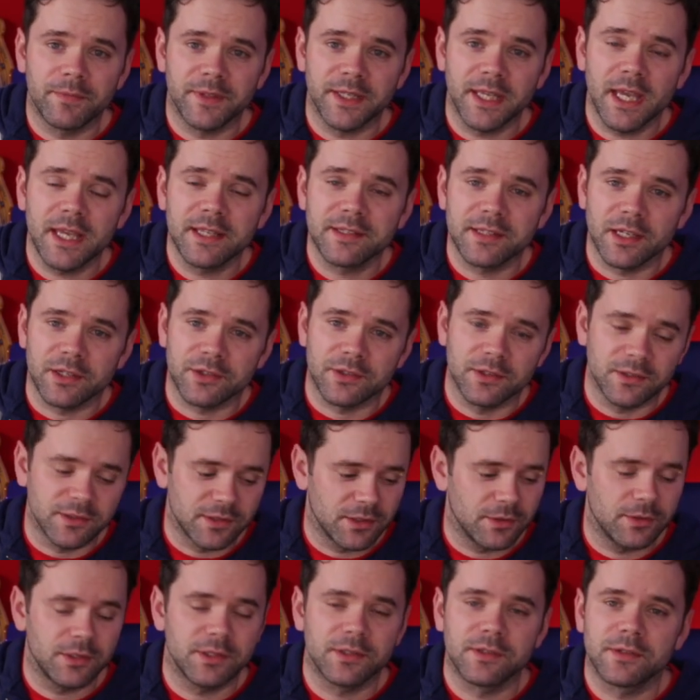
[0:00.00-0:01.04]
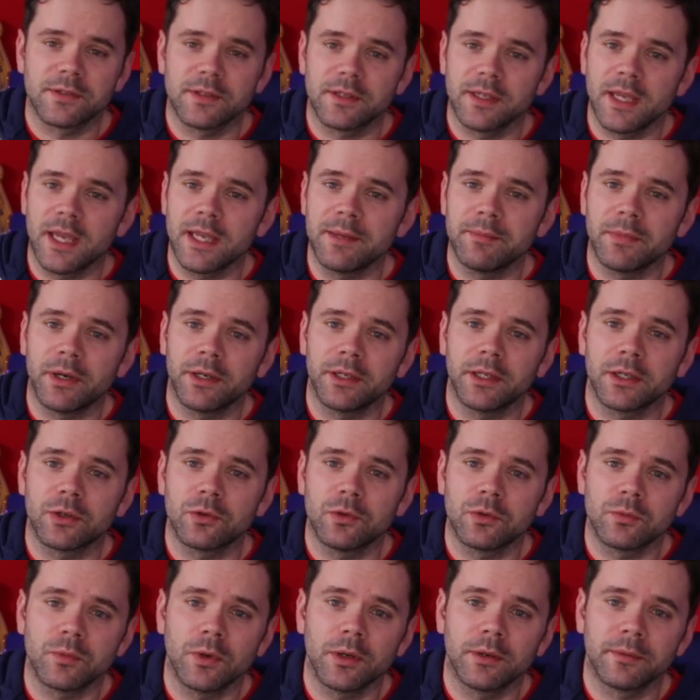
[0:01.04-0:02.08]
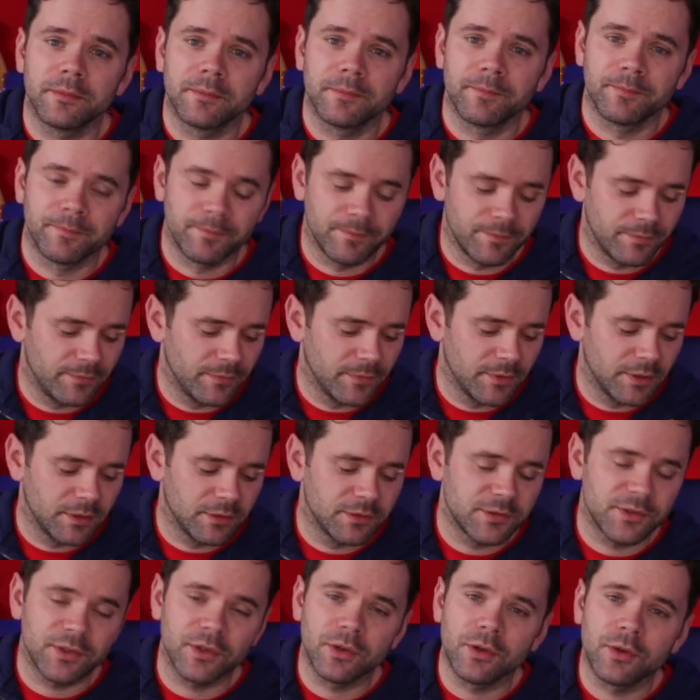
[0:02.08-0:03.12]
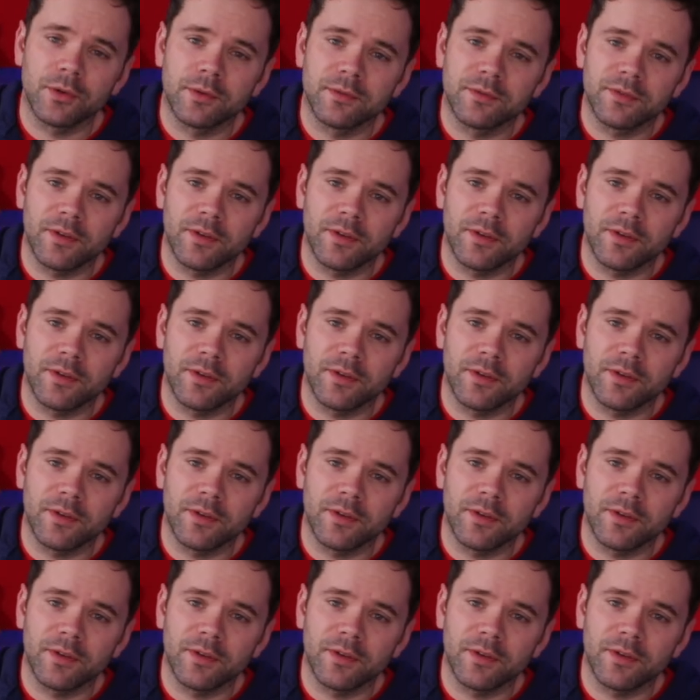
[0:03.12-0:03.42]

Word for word: the A section, so it's A minor chord 1, 2 and